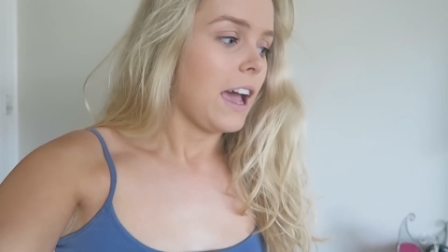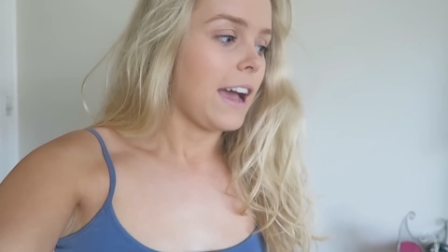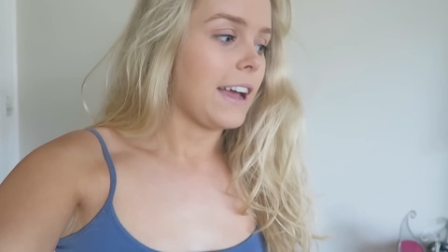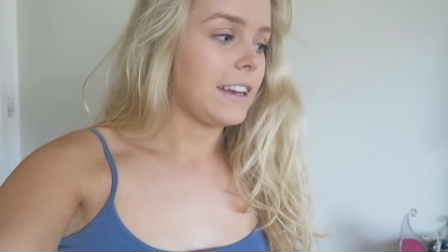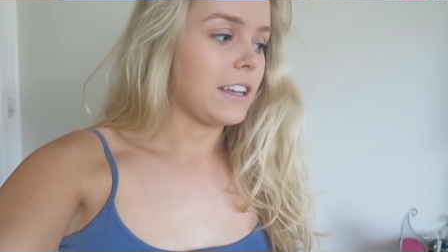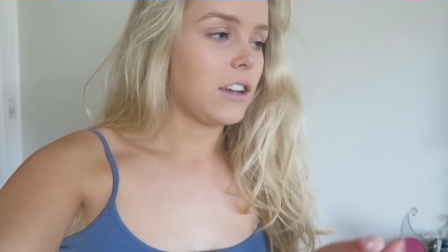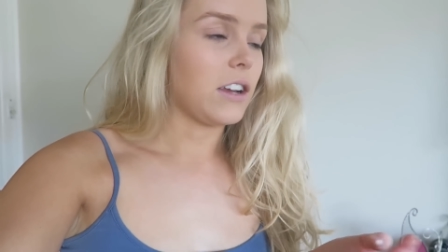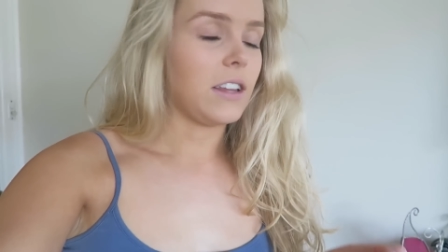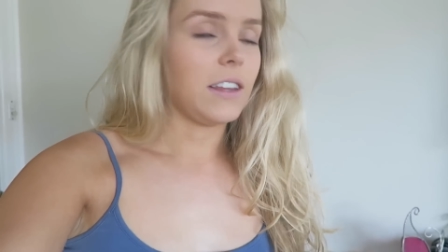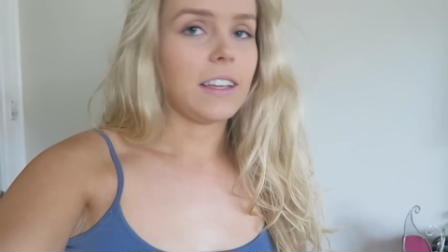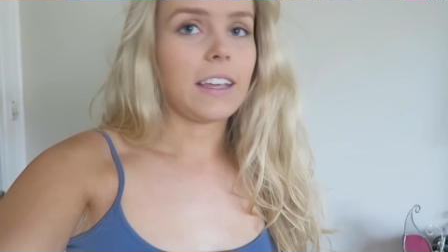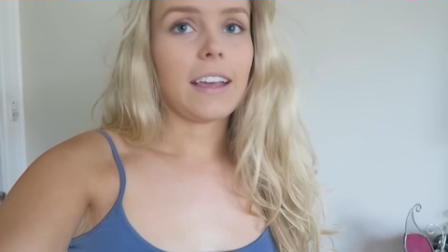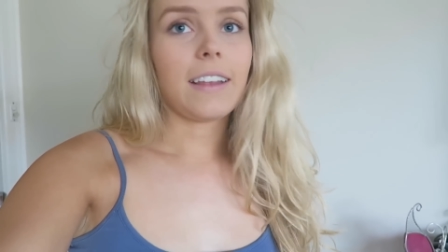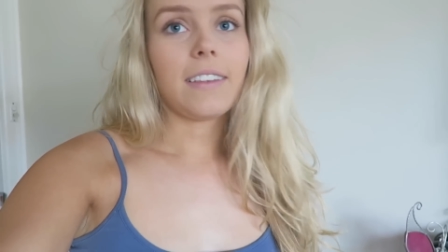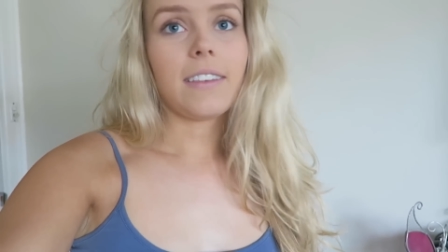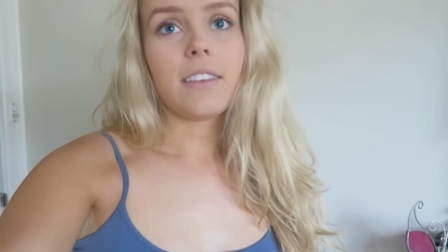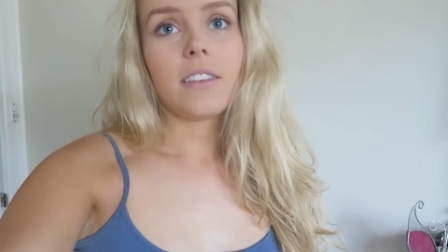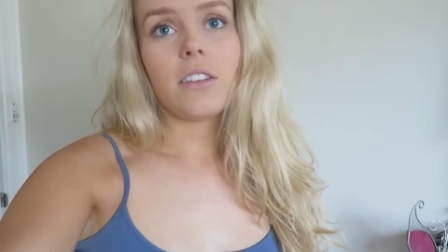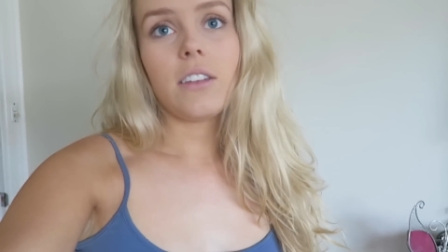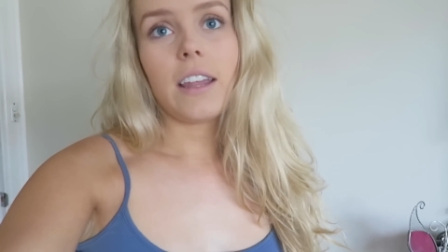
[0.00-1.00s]
and he only
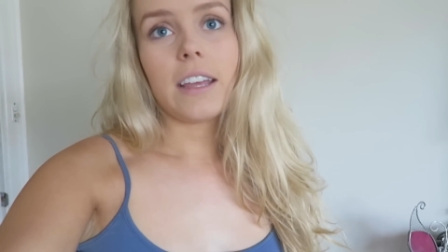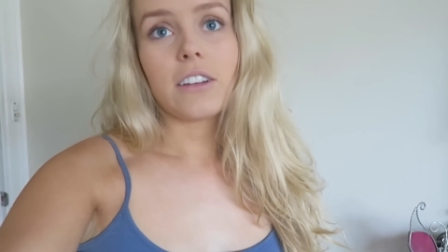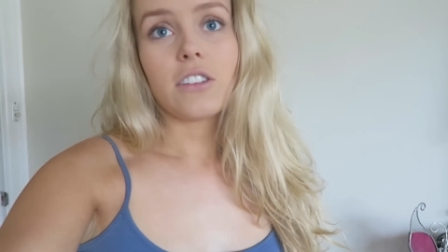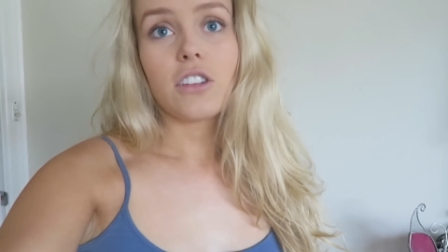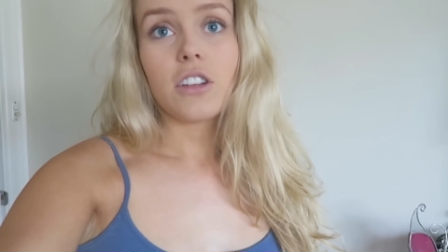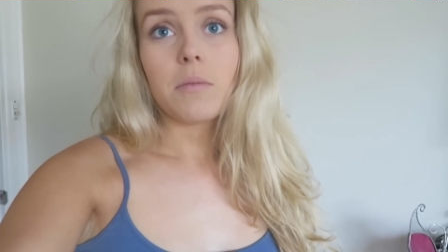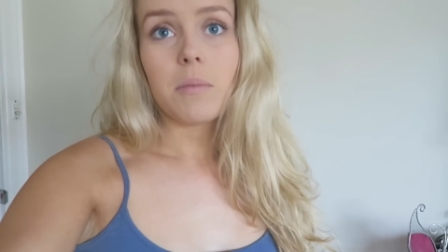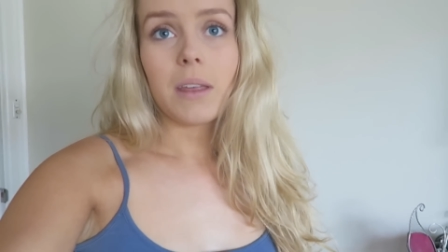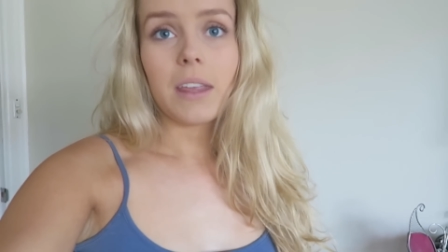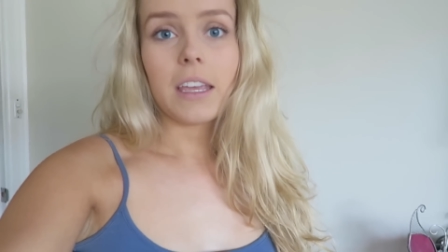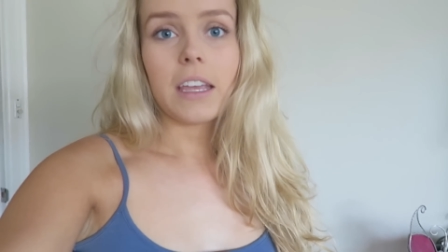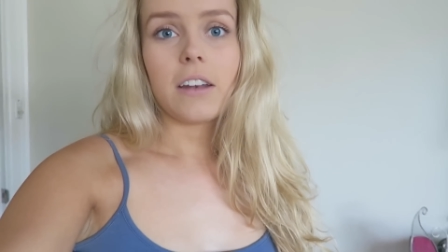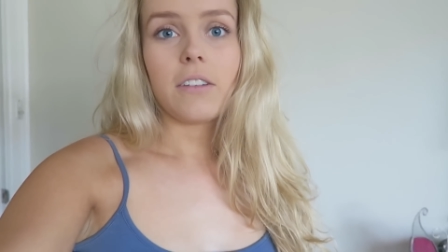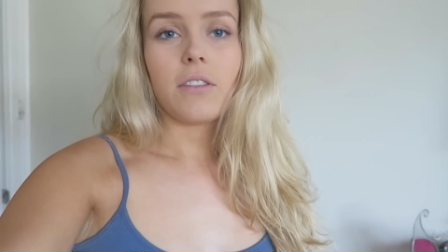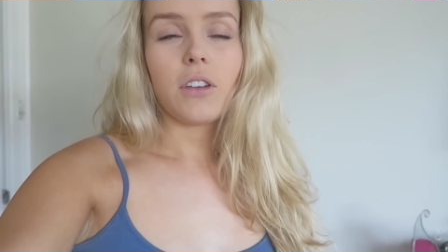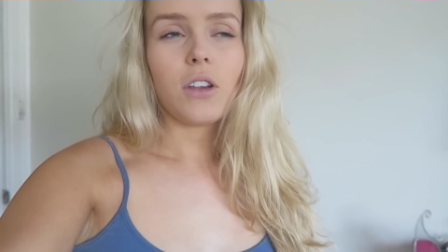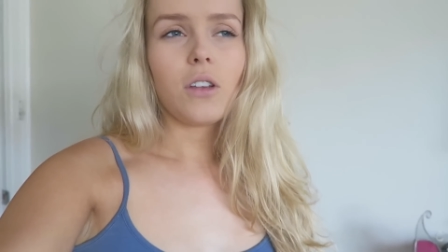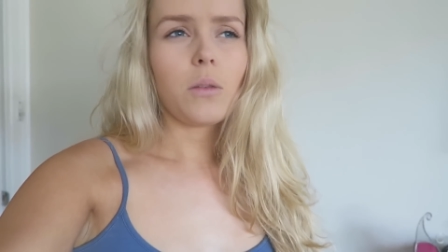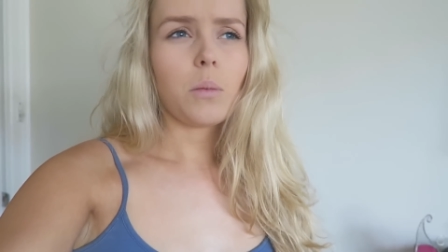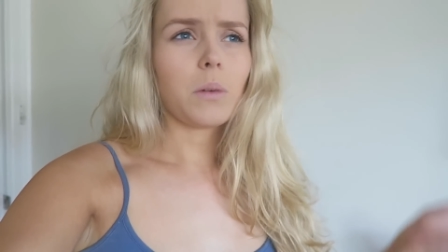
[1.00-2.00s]
gets like 2
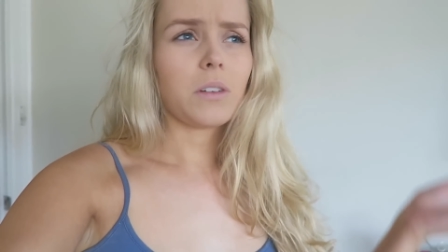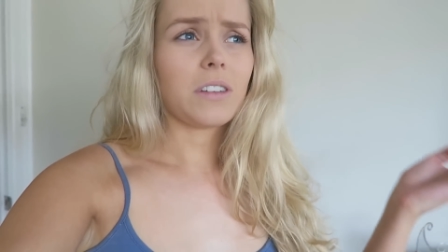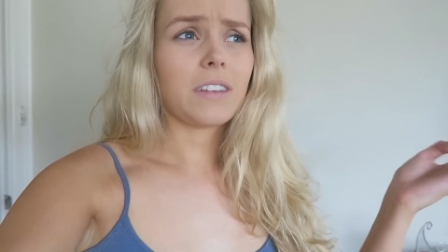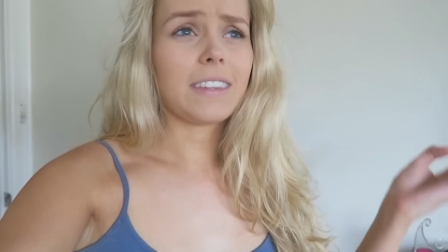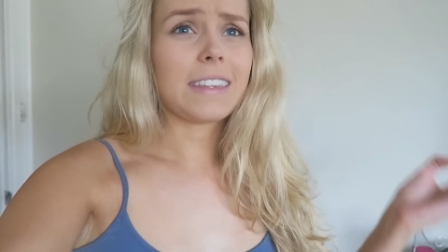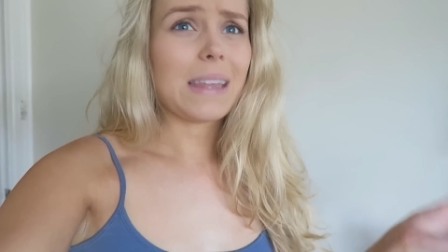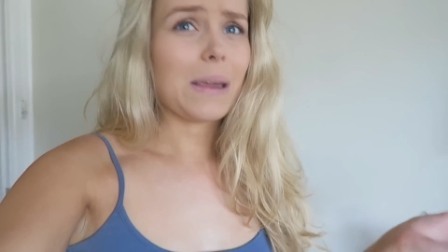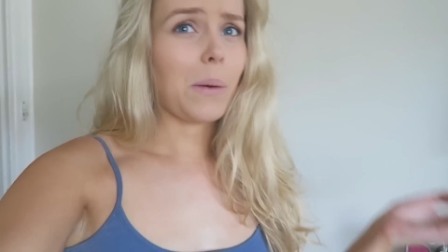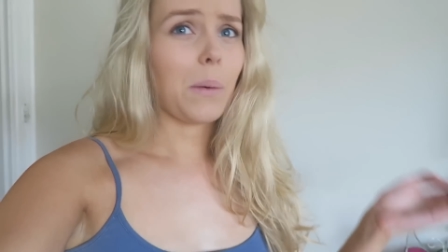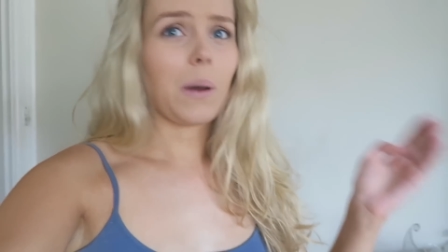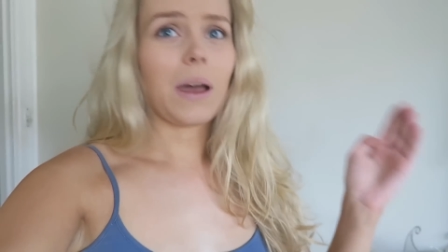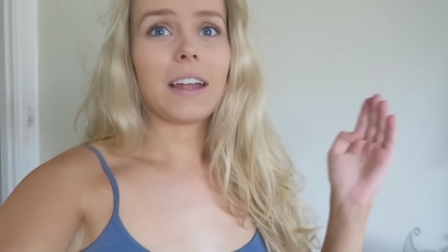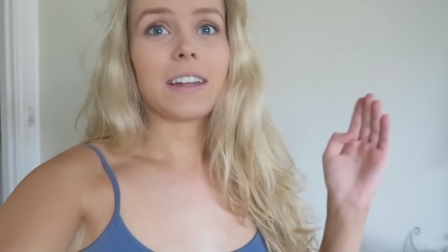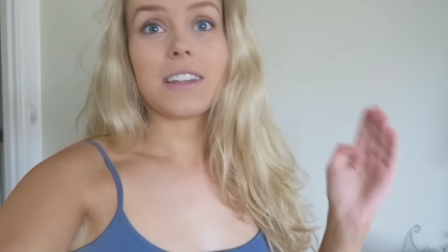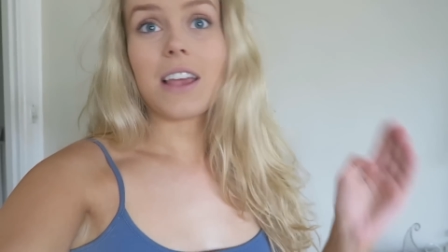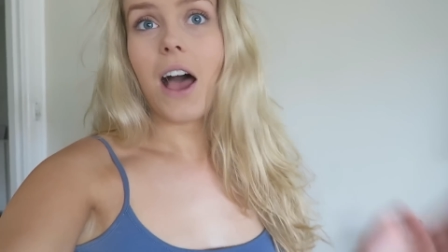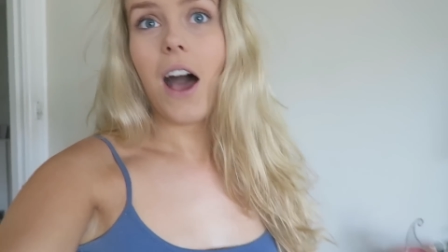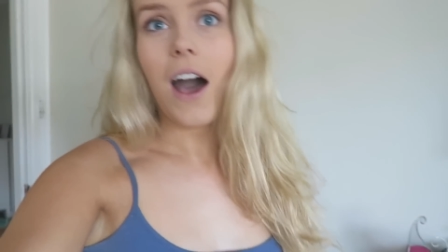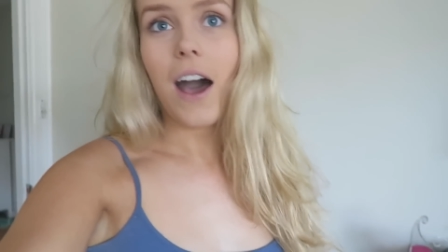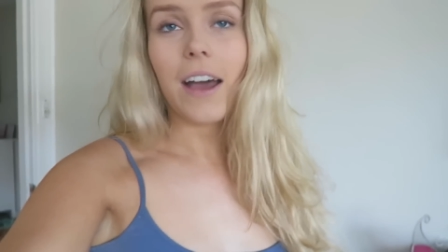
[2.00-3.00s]
million views, which is still a
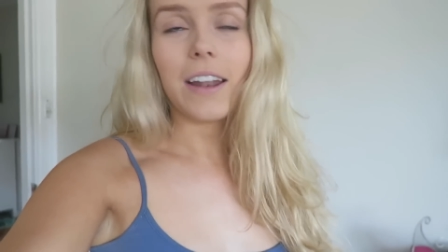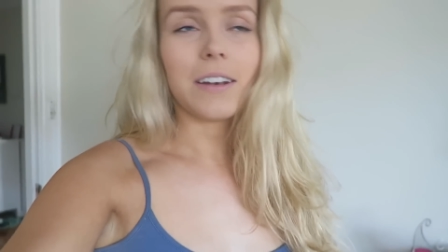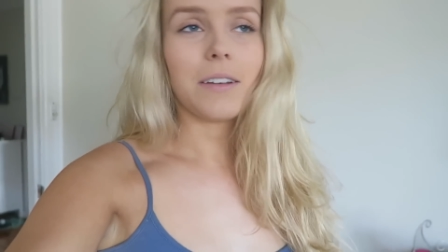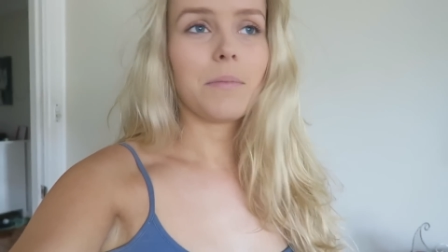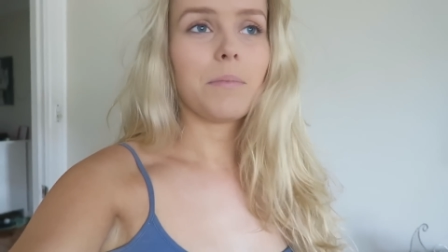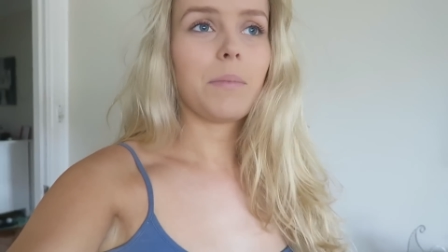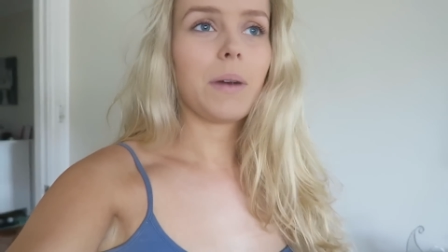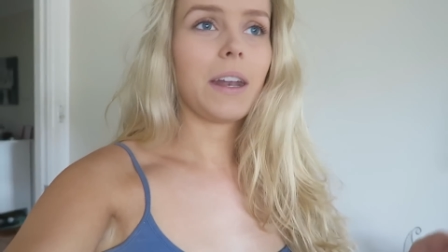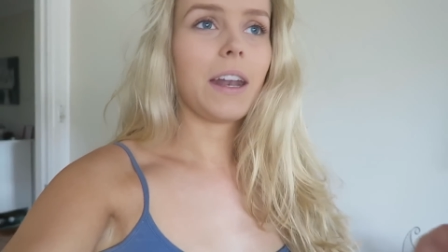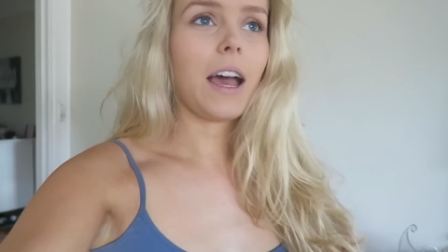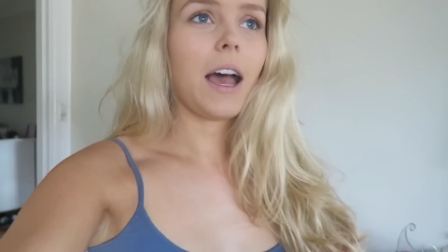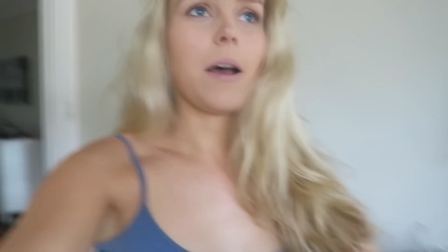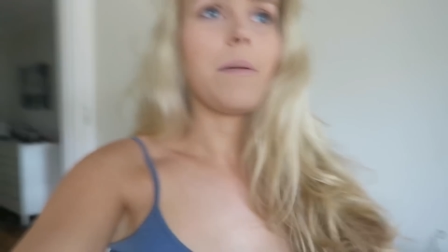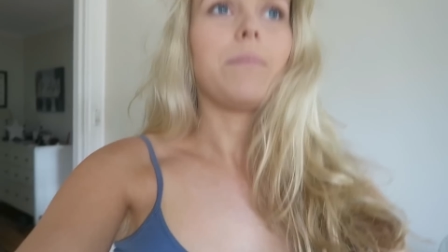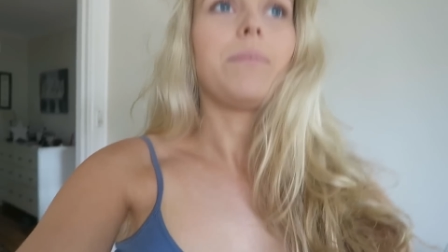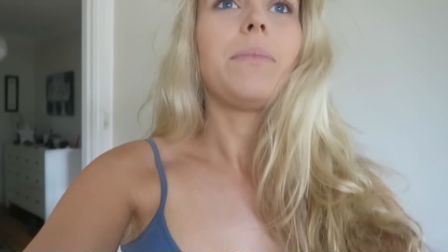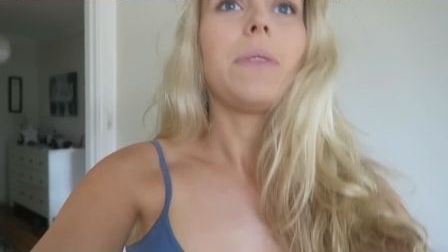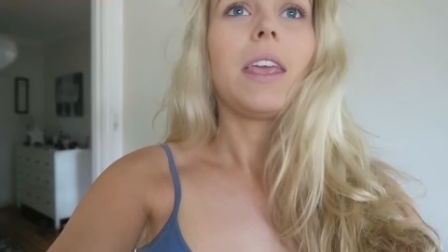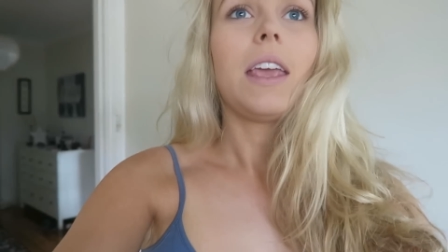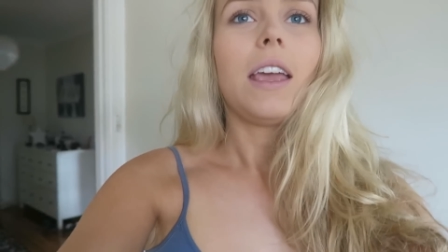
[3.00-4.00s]
ton,
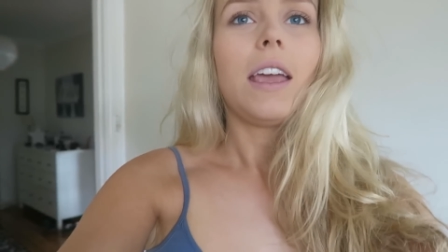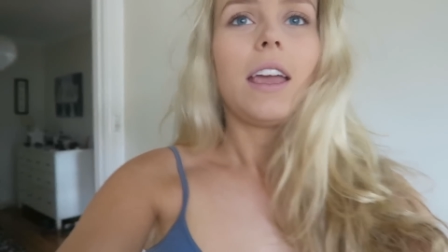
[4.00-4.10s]
but